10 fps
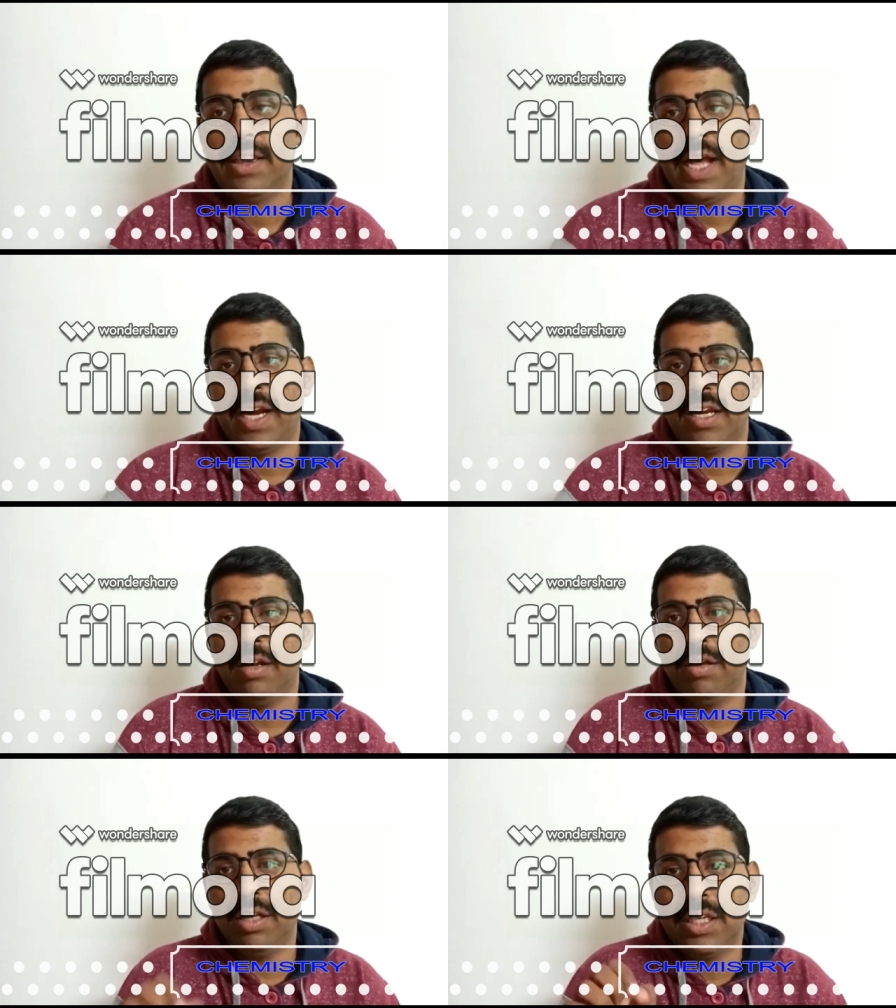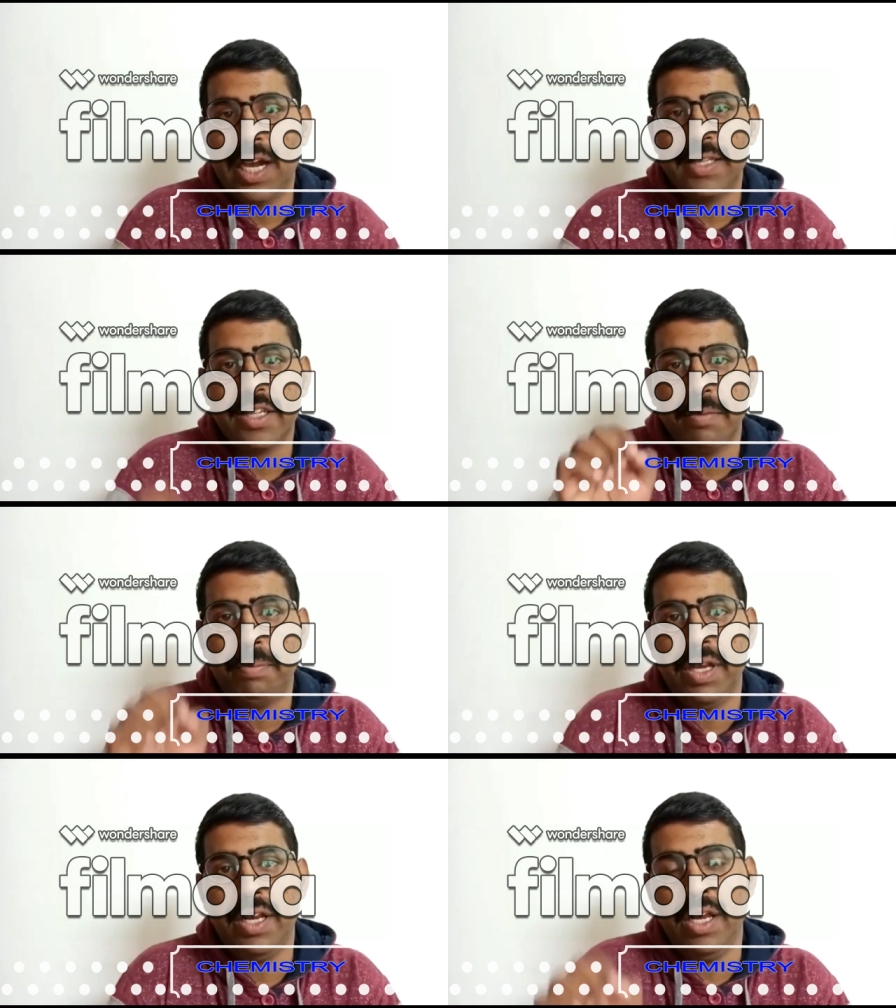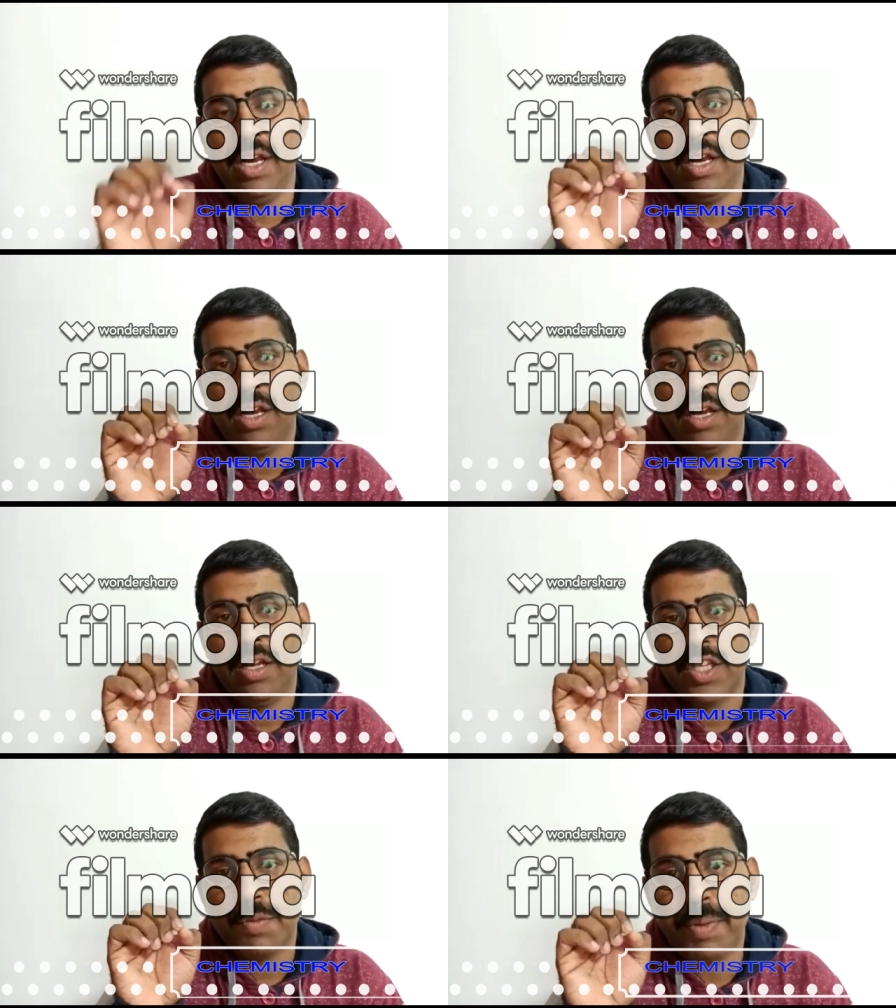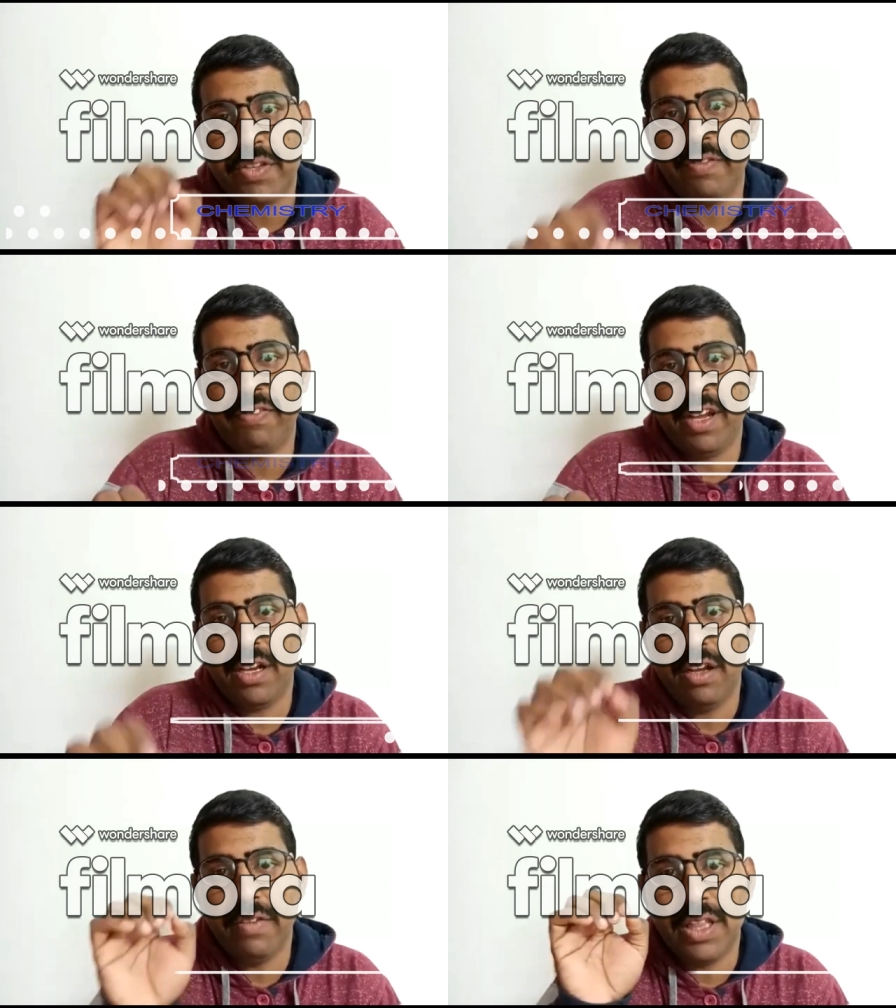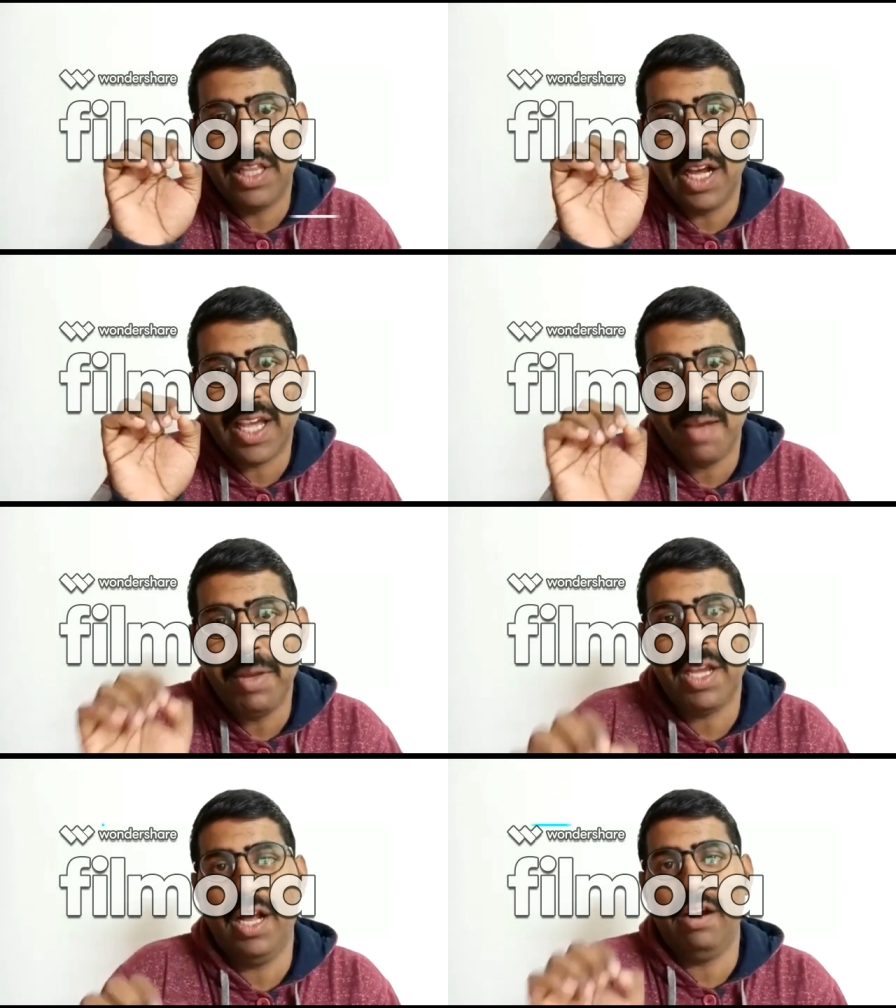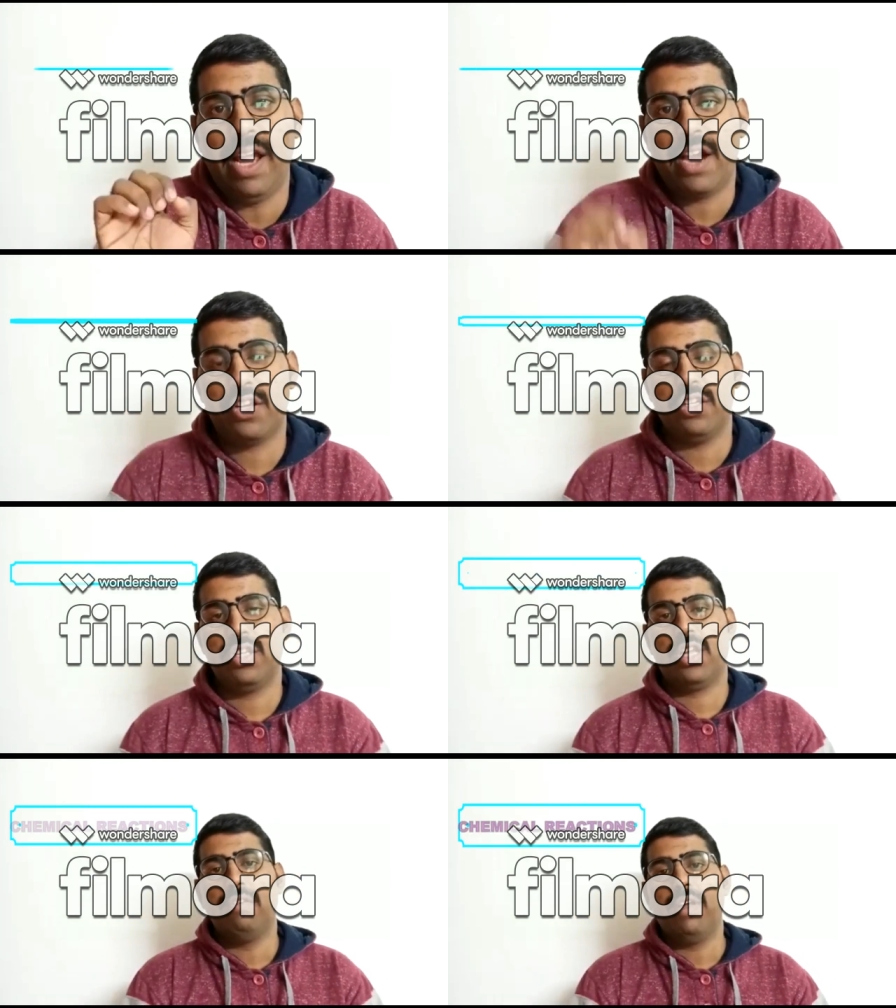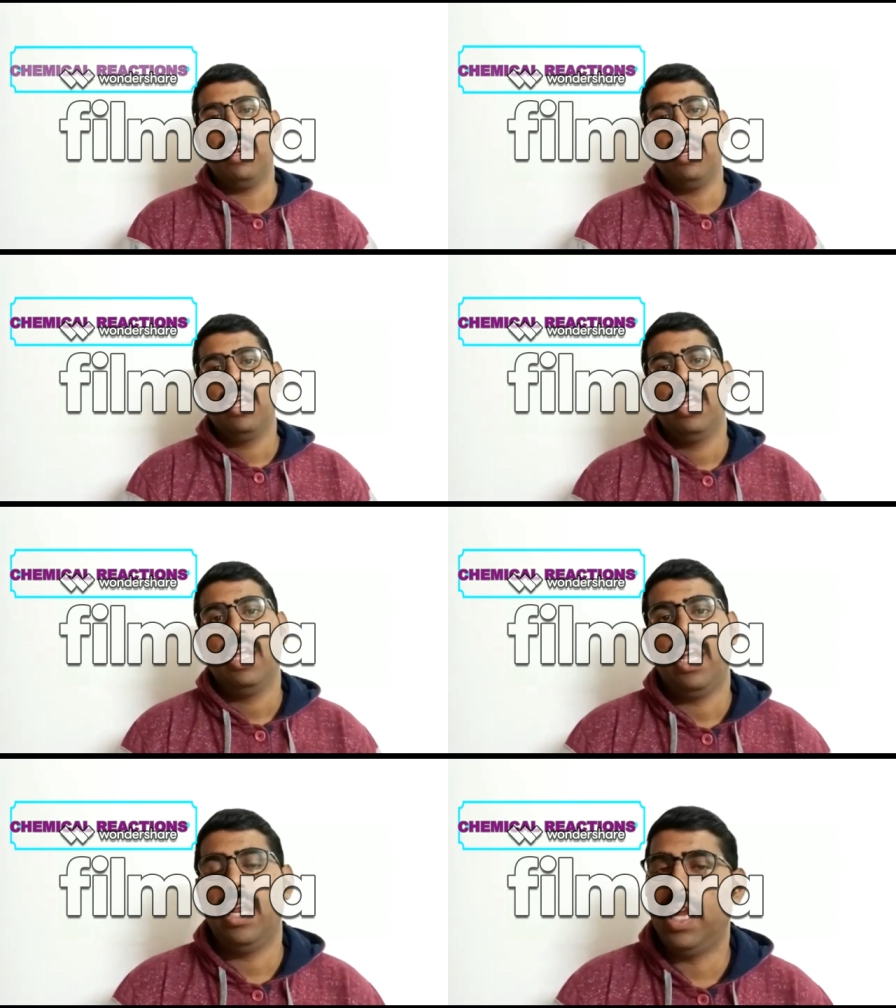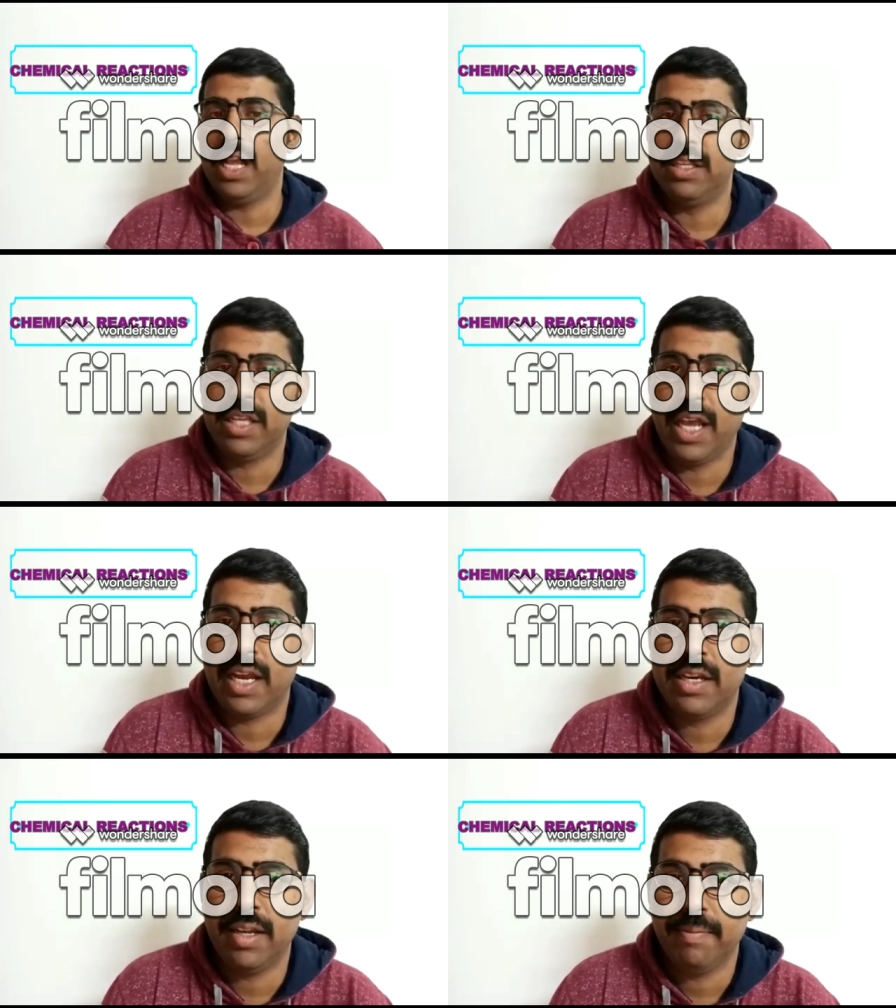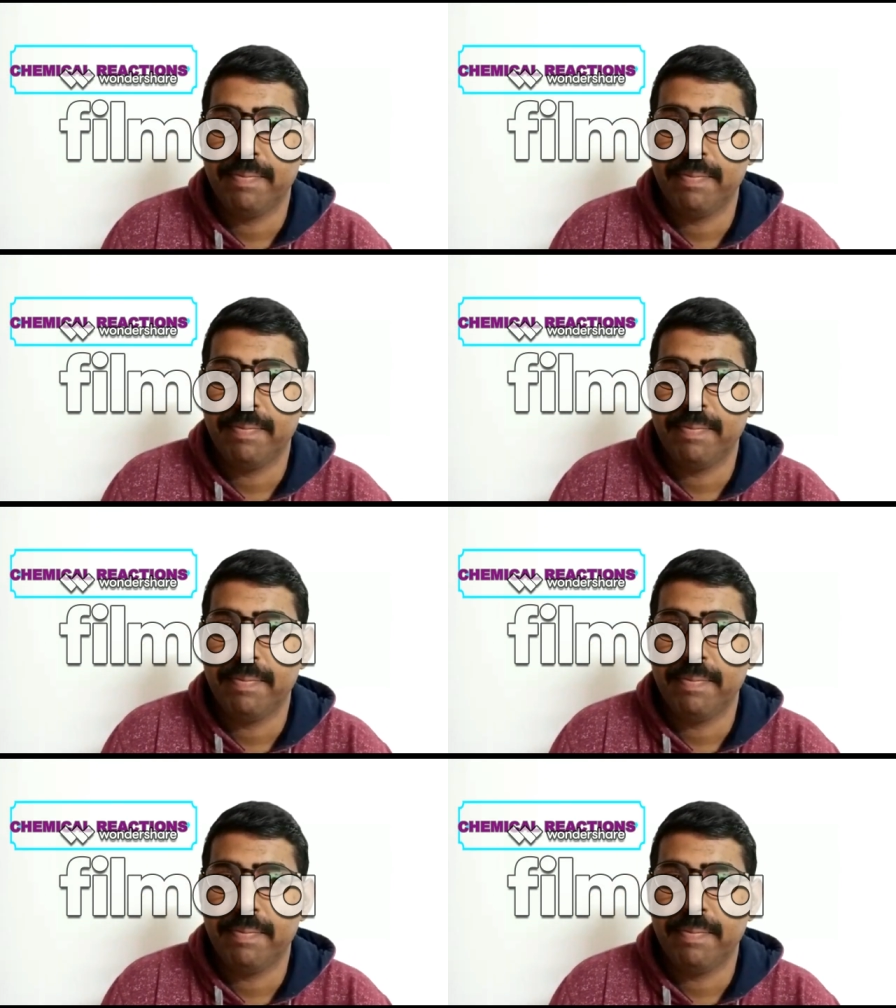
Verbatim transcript: that just be specific with the chemical reactions given in NCERT.